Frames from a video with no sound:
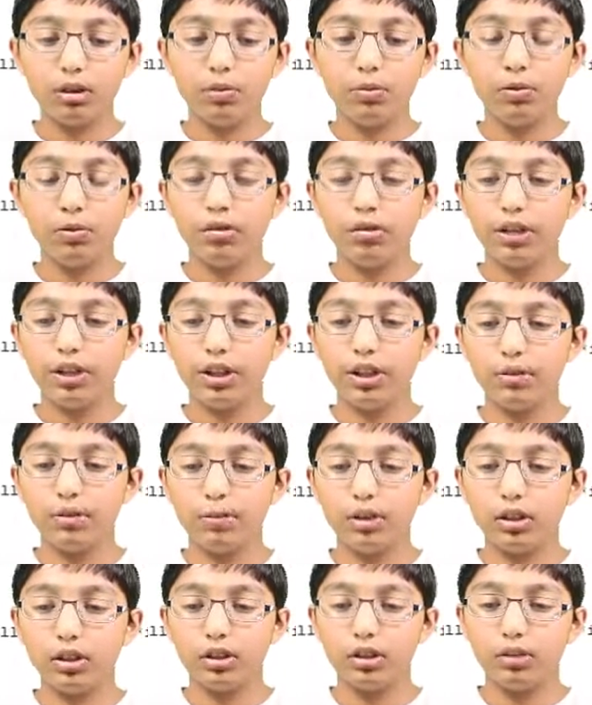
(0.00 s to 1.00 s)
open
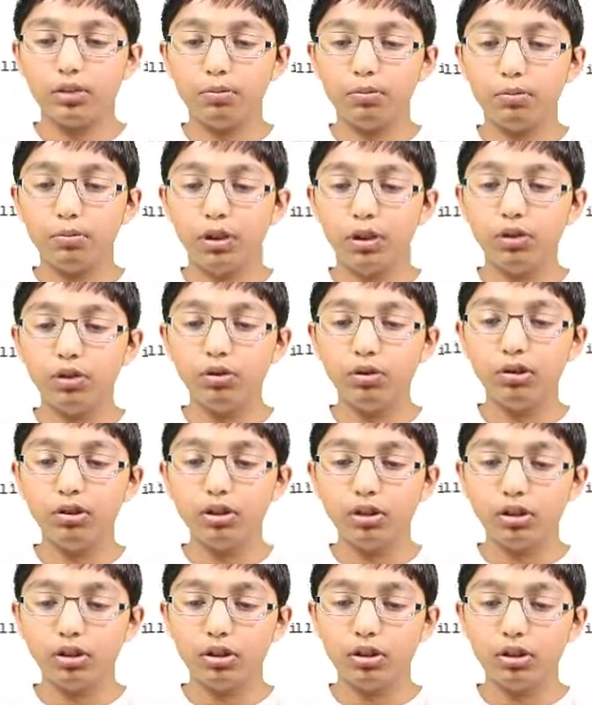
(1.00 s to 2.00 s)
quotation marks,
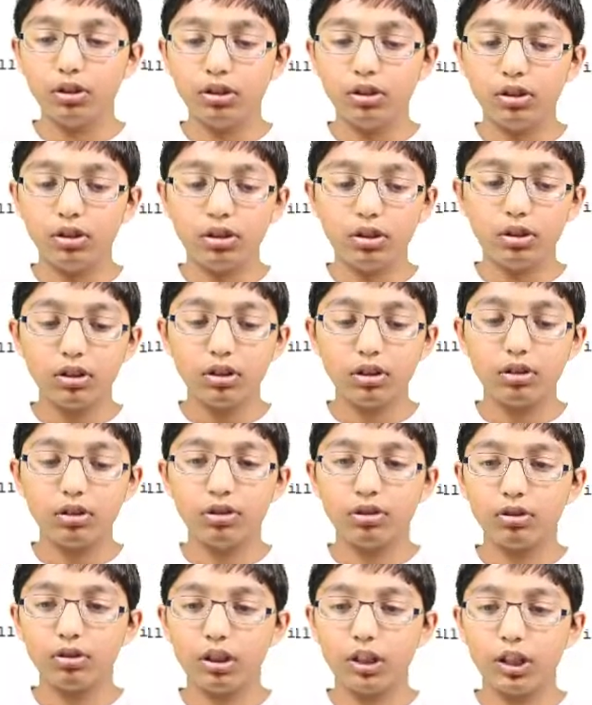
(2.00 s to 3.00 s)
bold,
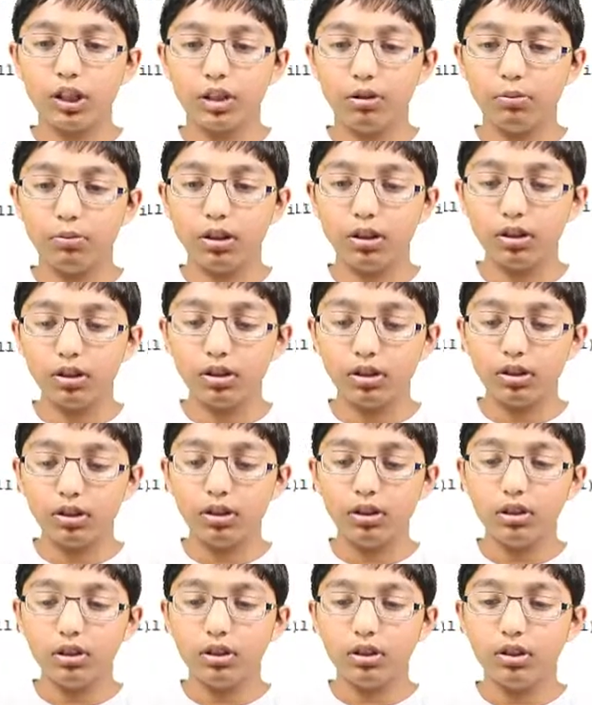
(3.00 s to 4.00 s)
close quotation marks,
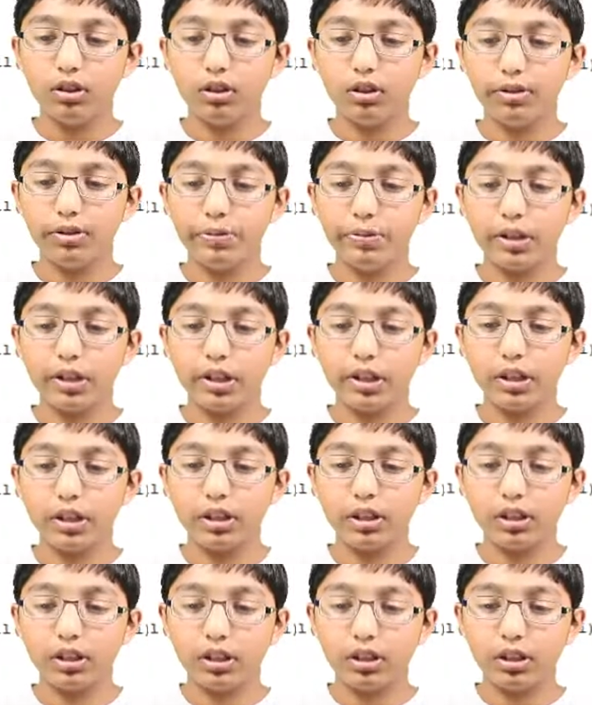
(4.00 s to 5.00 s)
close
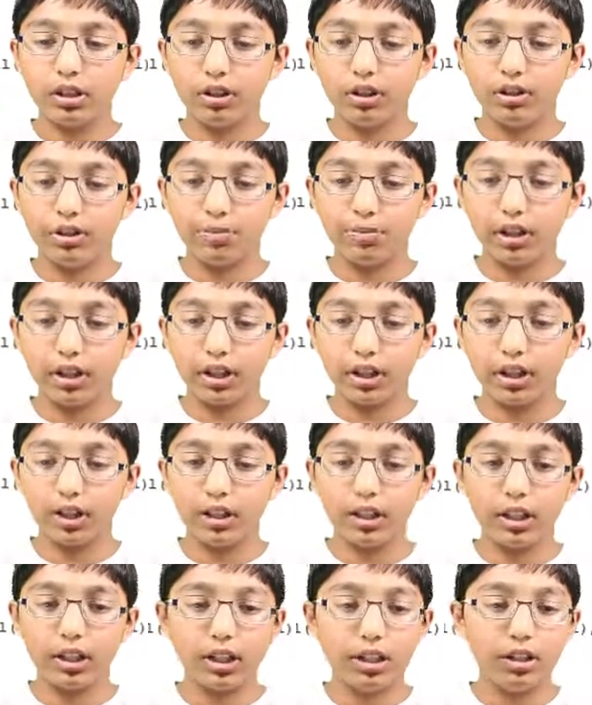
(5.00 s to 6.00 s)
brackets, and close
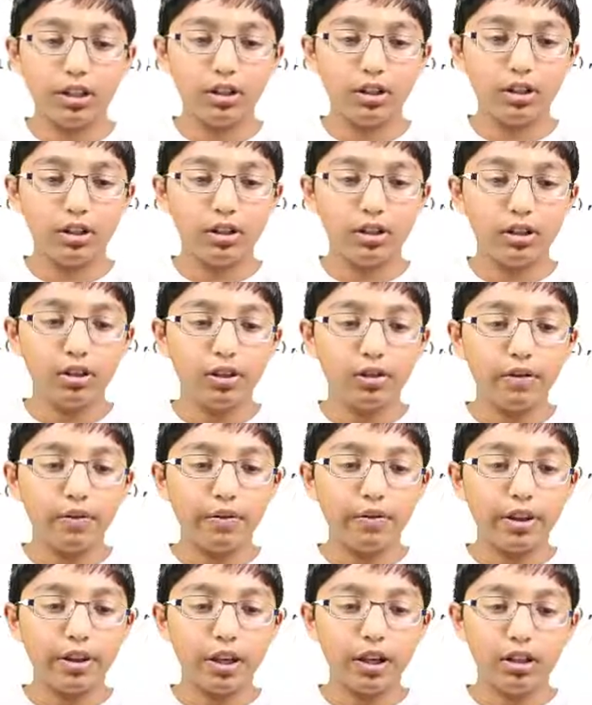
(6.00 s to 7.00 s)
brackets again.
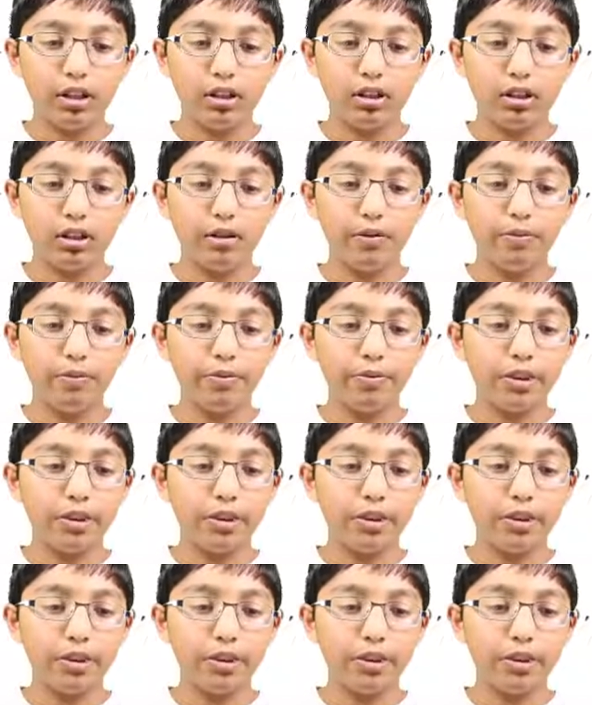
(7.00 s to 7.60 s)
Enter.